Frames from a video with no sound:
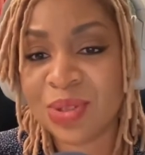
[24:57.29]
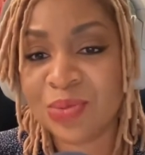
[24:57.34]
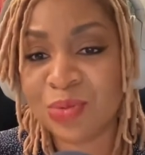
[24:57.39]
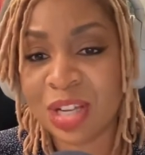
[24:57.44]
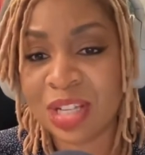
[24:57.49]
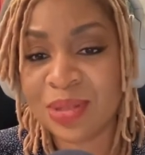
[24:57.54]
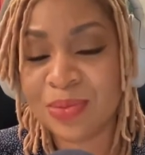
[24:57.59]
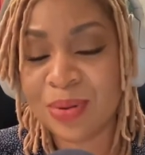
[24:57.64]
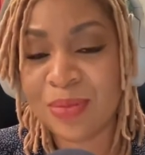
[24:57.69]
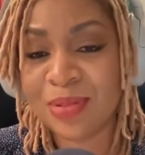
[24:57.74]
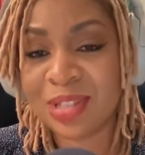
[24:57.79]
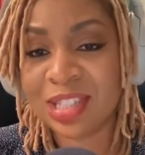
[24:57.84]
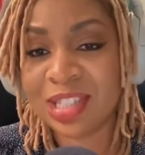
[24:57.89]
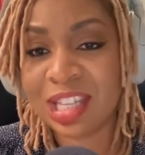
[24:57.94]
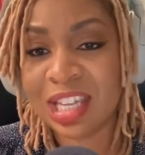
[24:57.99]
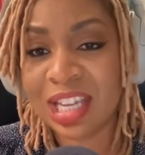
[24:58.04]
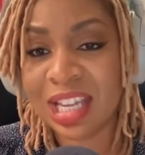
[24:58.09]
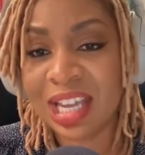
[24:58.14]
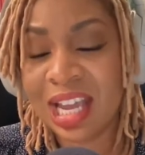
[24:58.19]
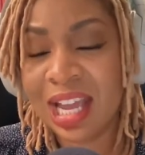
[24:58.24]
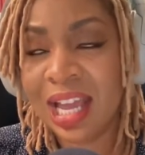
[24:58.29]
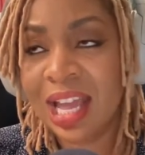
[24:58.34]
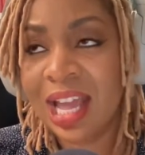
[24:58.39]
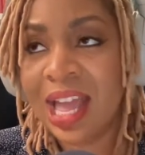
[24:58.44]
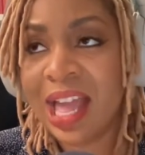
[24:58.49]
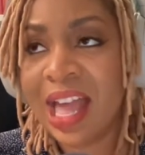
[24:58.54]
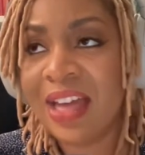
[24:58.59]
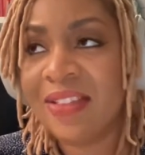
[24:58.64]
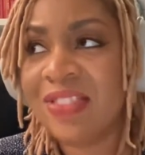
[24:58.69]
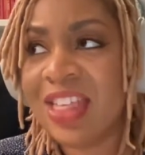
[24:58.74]
and white supremacy.
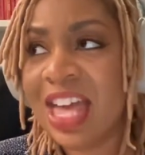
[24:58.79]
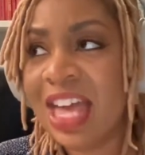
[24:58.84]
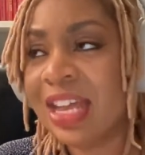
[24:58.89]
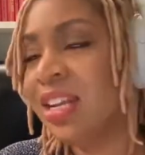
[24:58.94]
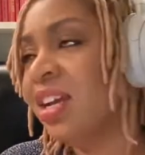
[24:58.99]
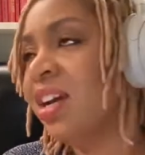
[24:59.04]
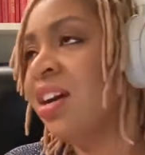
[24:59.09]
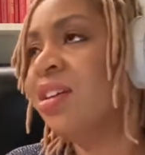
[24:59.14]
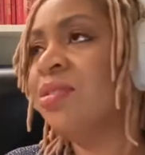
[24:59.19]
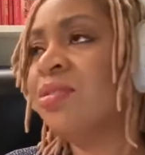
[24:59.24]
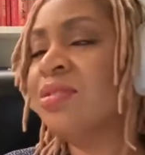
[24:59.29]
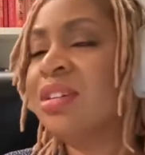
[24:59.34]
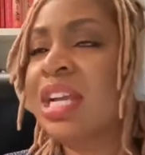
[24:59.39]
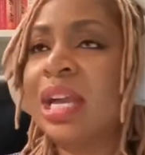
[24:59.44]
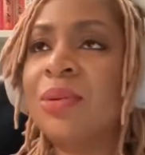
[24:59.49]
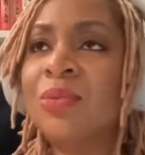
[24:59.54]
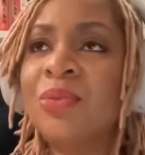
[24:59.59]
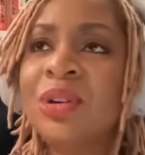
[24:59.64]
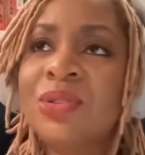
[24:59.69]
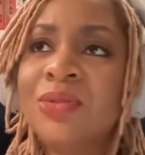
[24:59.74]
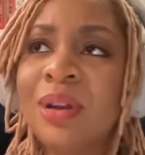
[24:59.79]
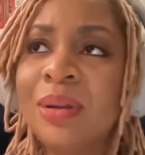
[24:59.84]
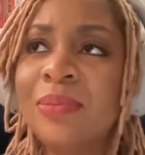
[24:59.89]
And then, oh, okay, what do I